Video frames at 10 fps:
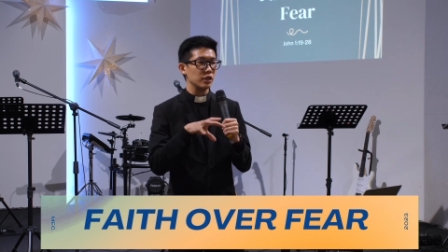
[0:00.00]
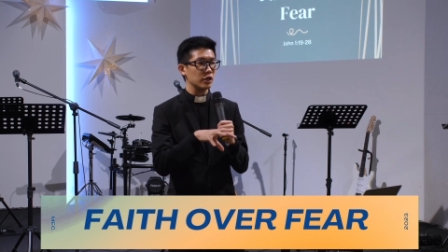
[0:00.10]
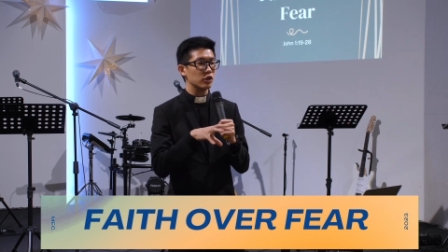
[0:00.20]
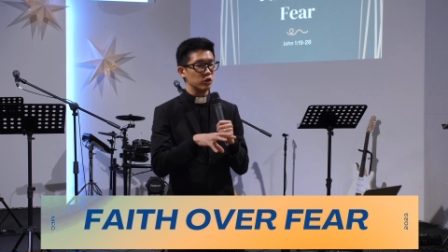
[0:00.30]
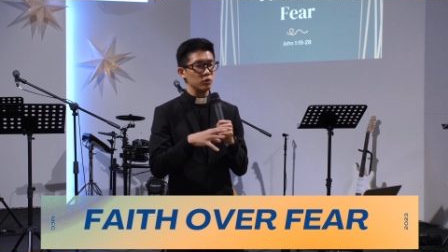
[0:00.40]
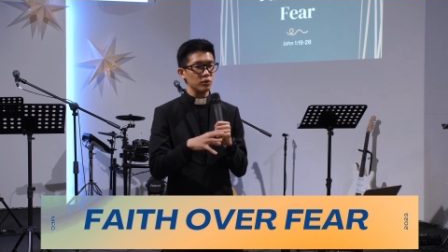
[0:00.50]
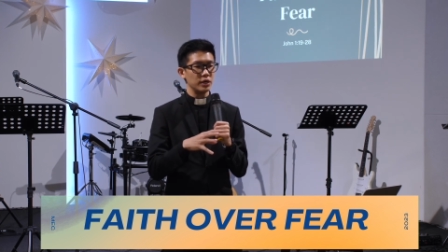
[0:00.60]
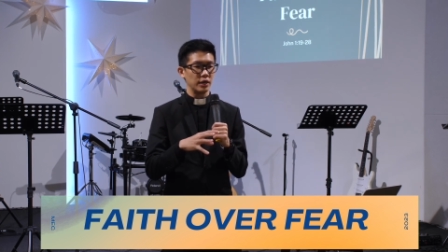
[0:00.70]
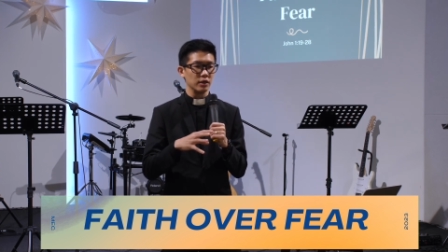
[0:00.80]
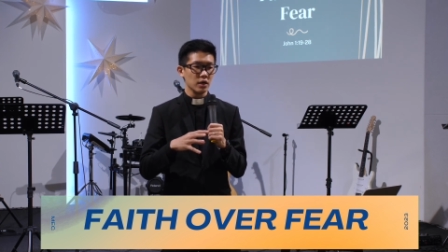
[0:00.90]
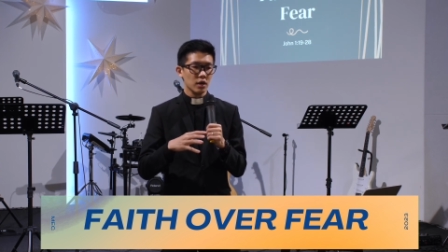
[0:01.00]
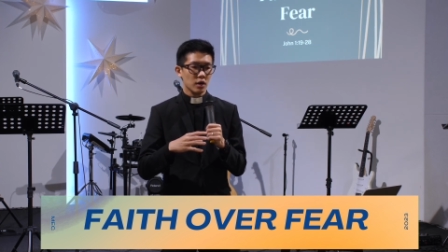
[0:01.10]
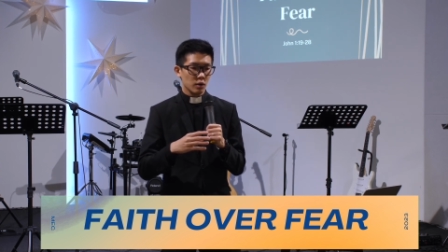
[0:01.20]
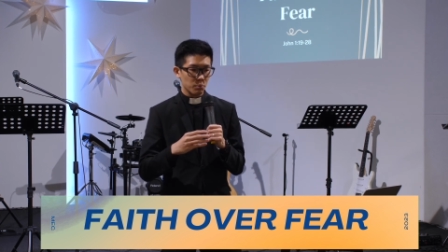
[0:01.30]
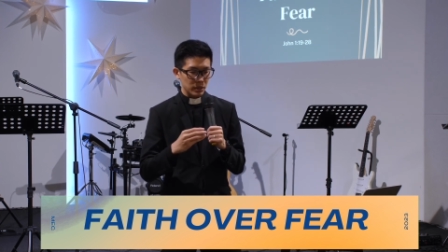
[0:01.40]
included
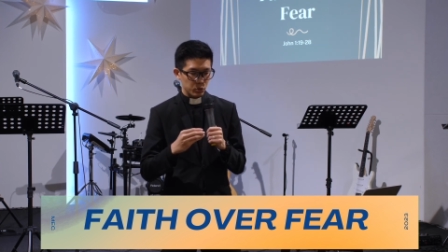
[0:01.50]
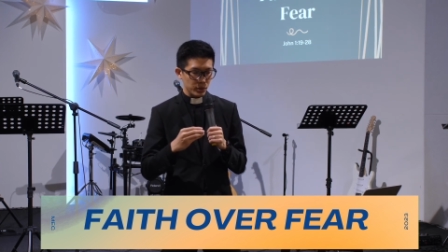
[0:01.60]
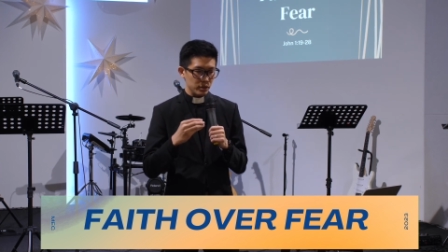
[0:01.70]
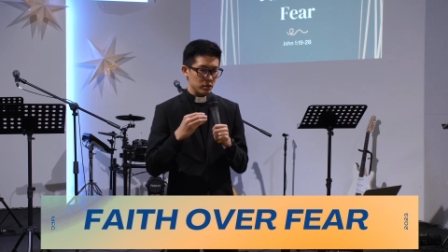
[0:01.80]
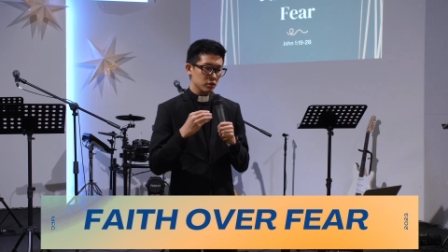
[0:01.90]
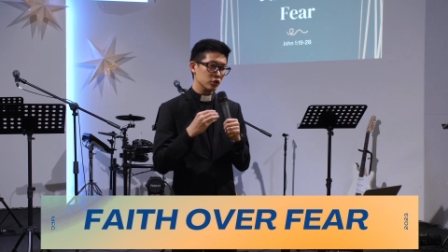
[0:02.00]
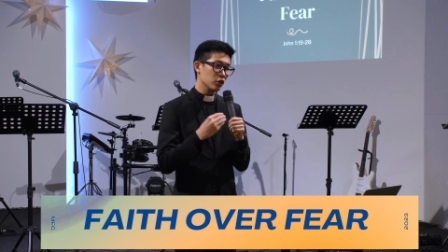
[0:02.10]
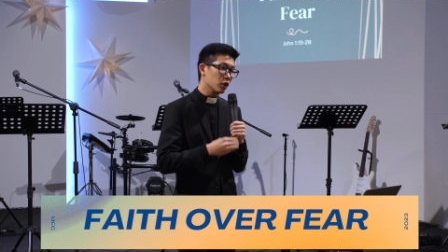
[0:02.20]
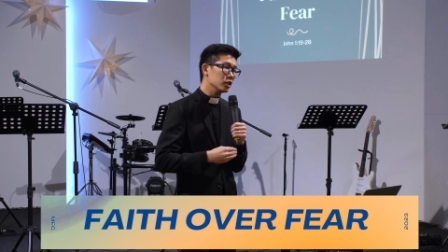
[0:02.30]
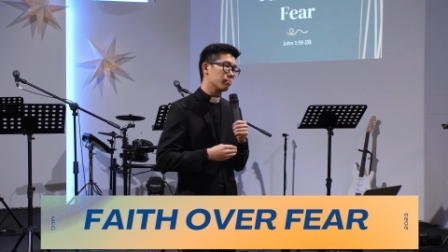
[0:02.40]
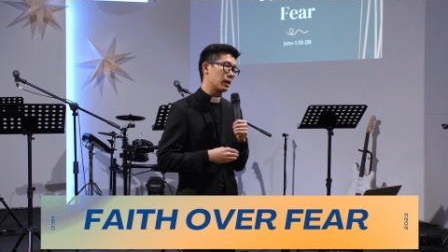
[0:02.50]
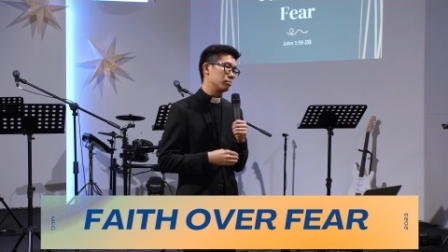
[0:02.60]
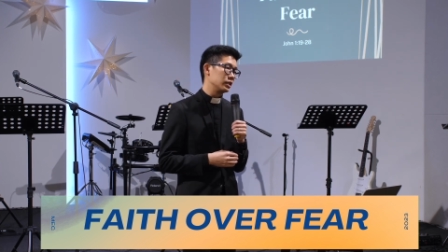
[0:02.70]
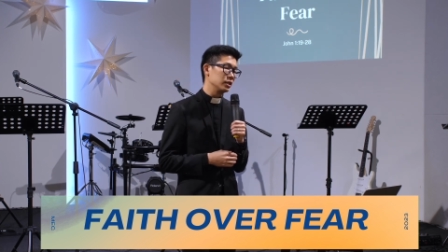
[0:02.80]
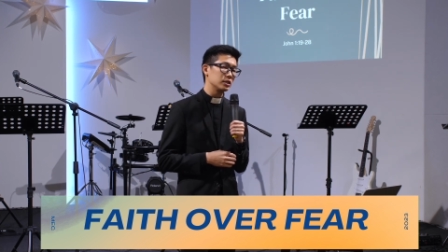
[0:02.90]
between John the
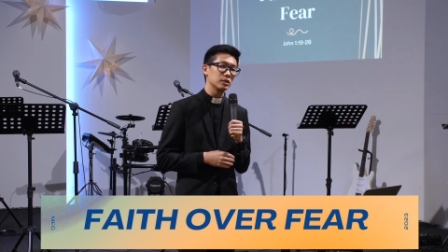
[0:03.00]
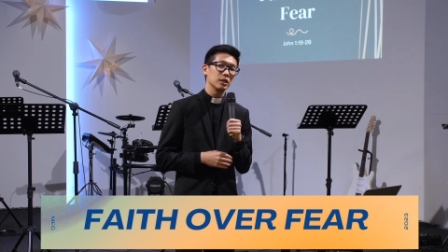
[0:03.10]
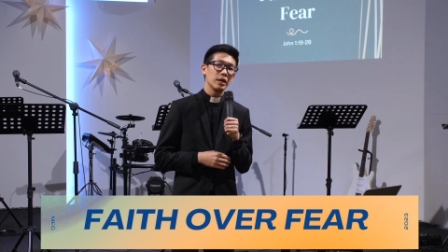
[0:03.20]
Baptist